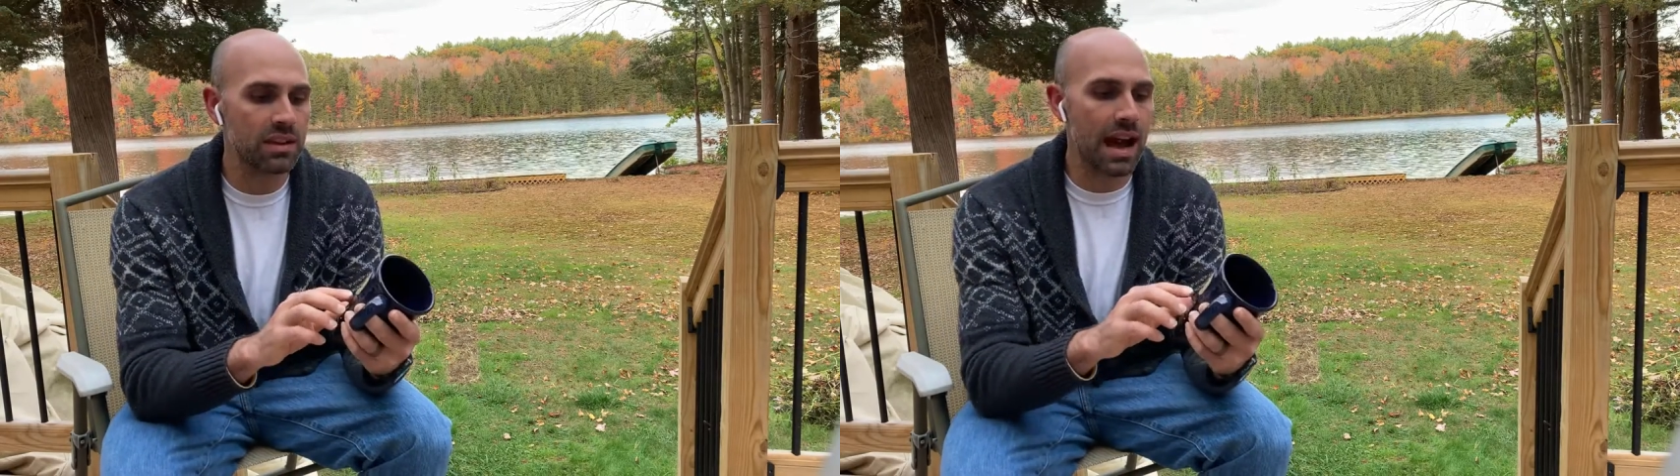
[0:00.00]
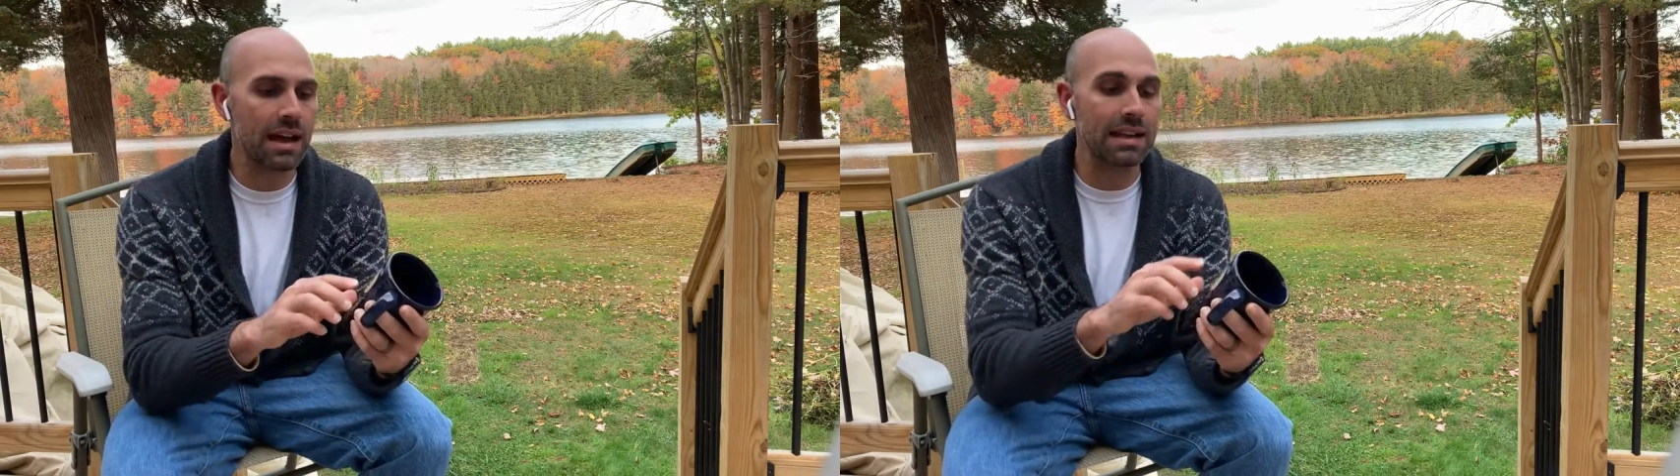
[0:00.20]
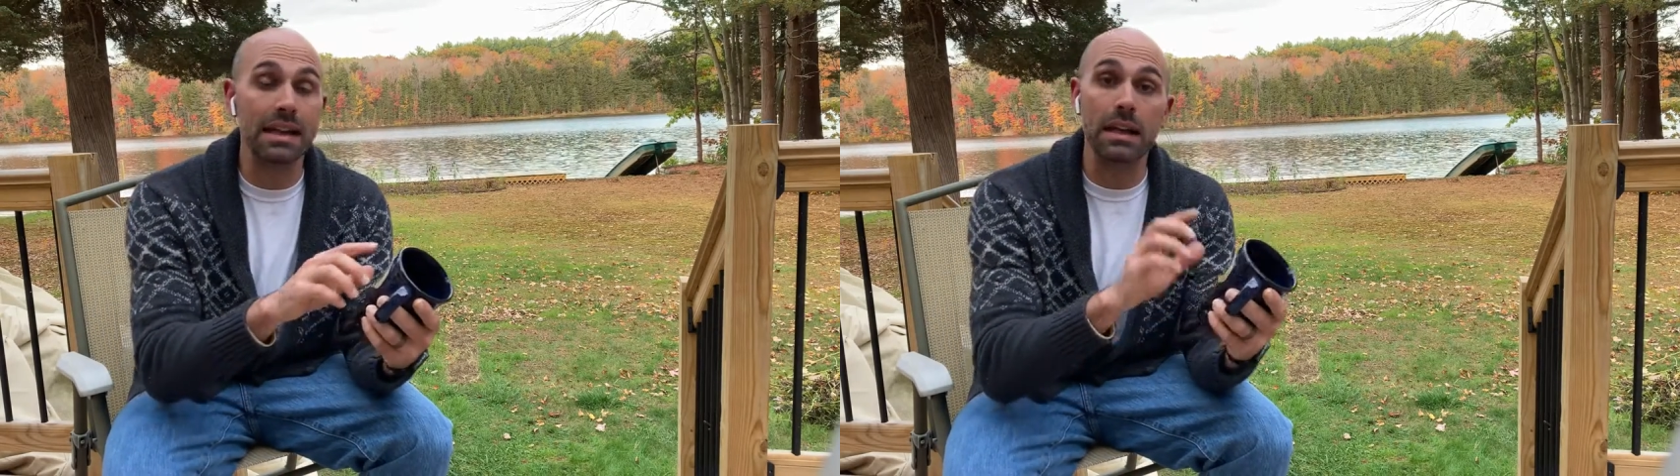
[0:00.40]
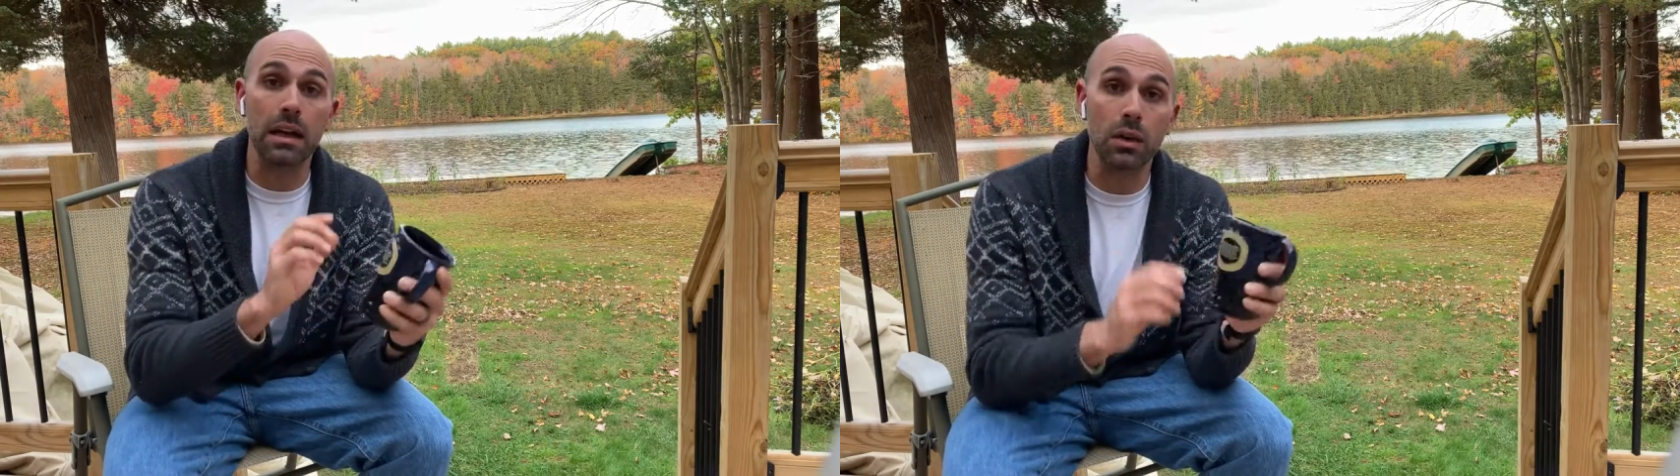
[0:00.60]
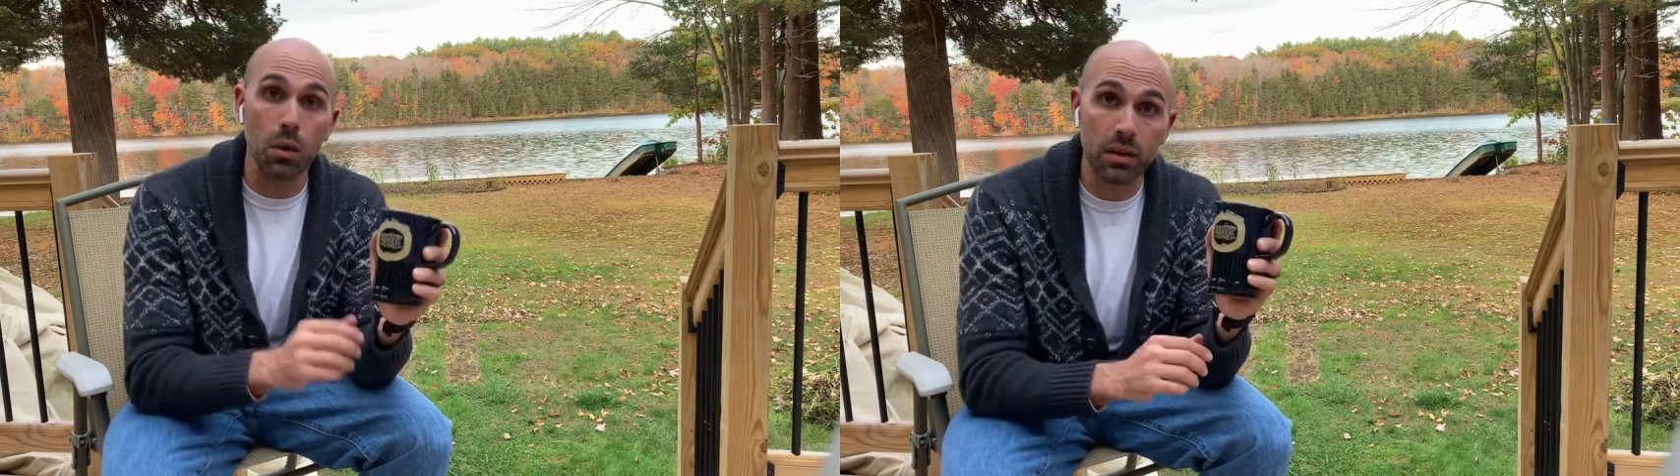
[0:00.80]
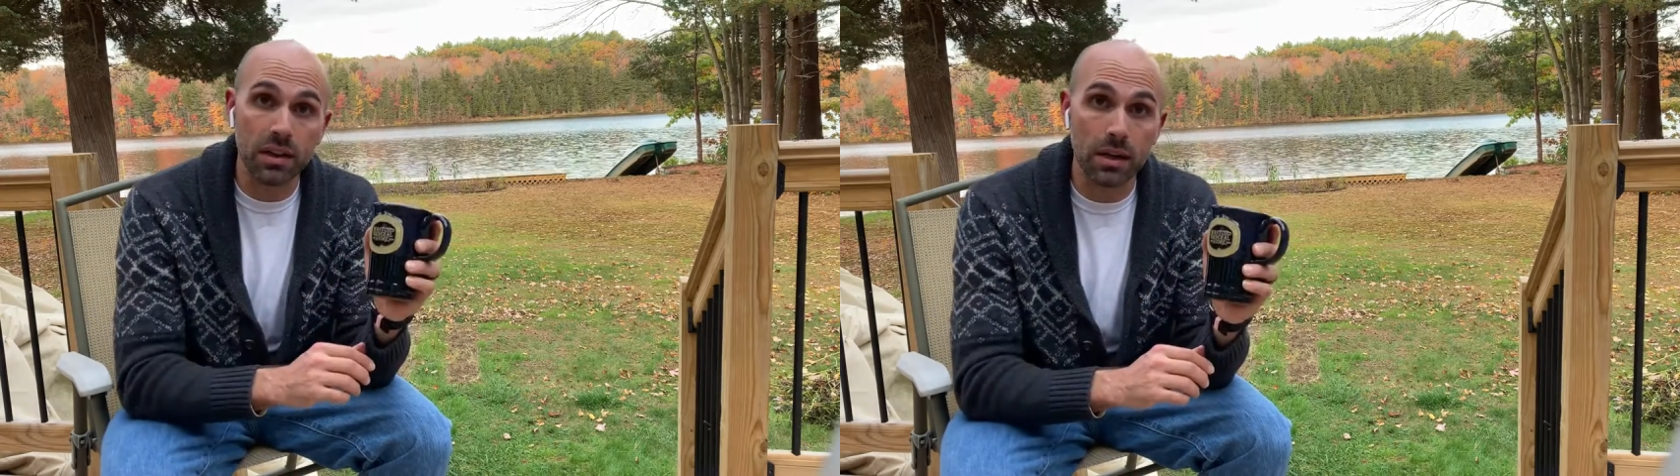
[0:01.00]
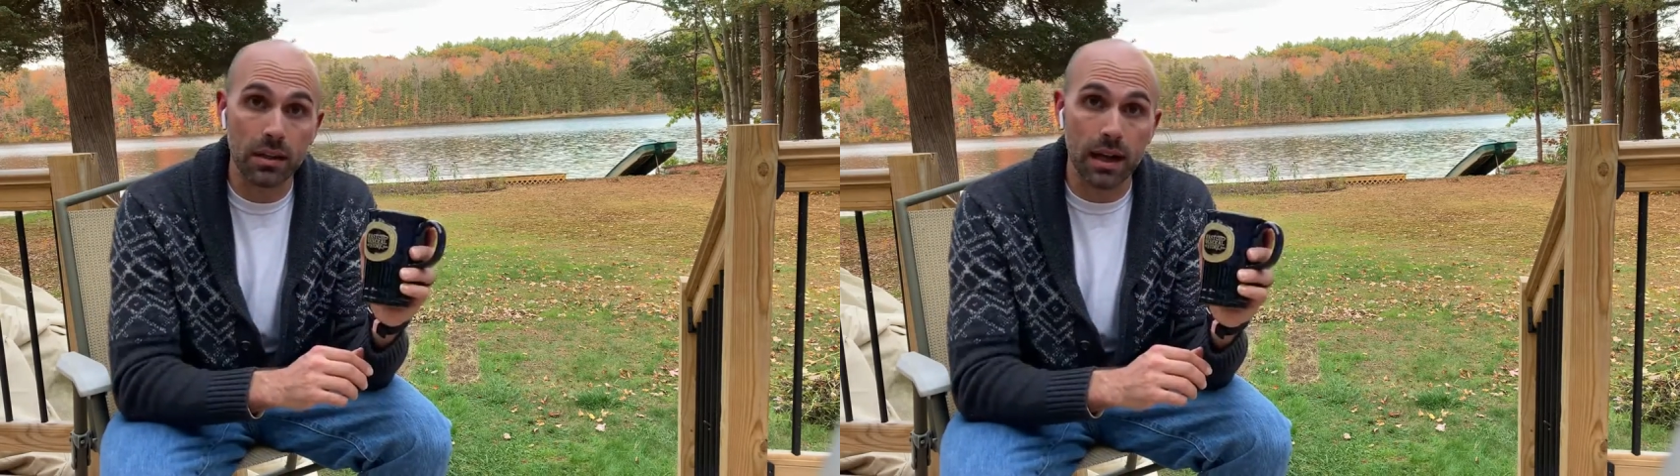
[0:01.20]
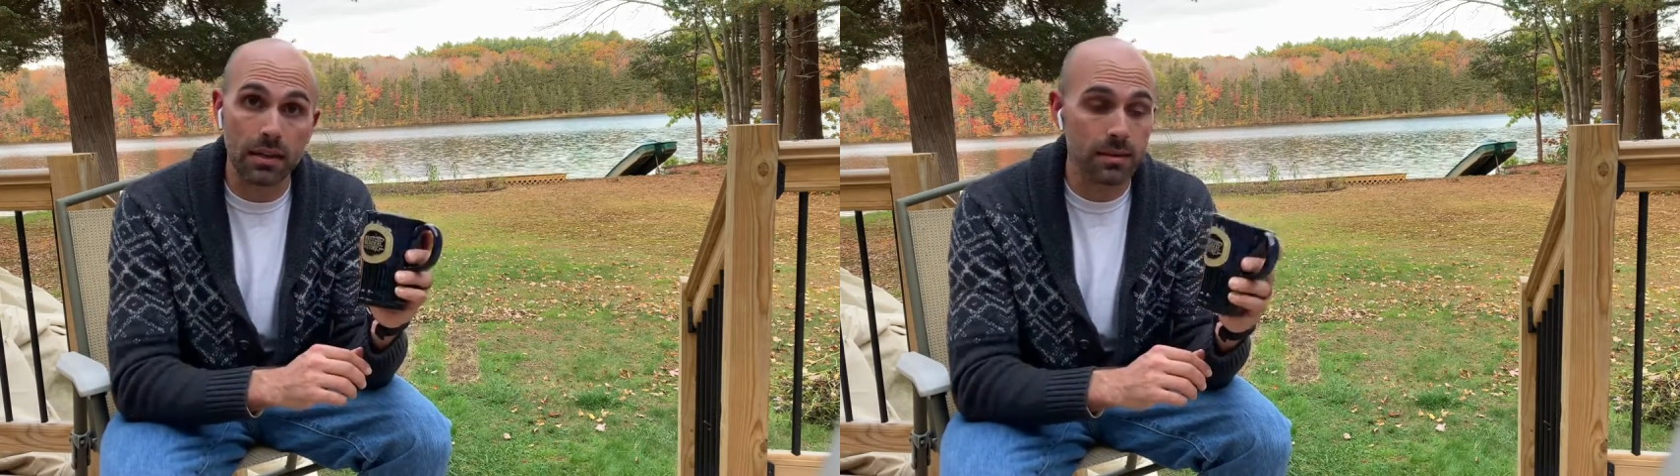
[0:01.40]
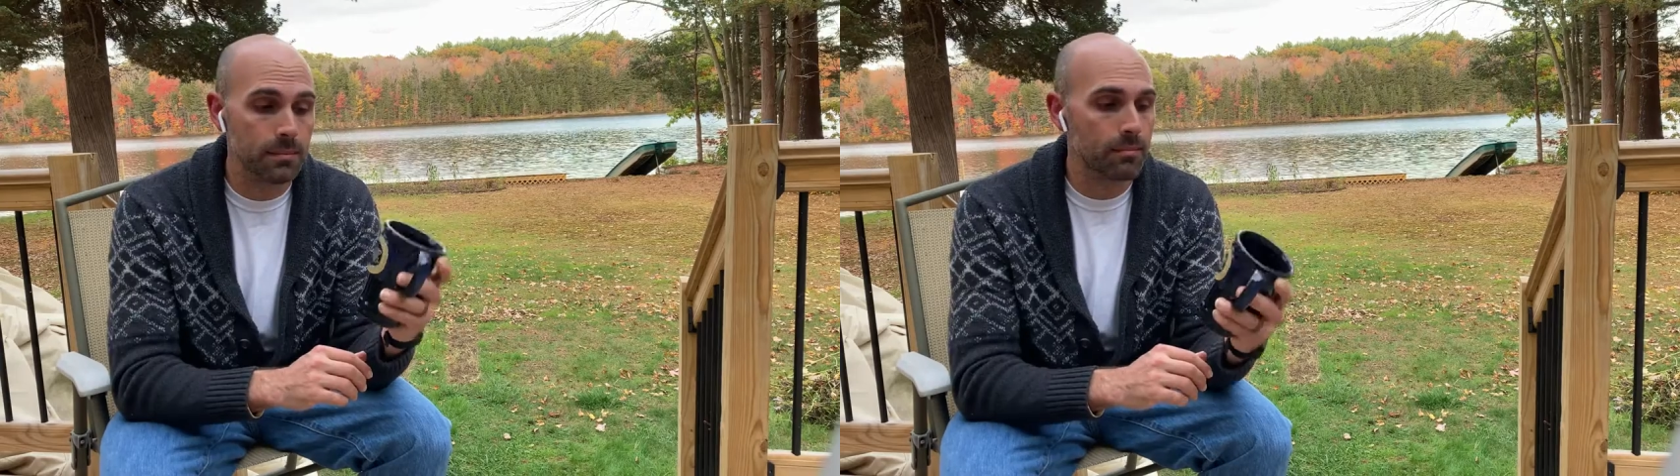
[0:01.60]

gotten in North Carolina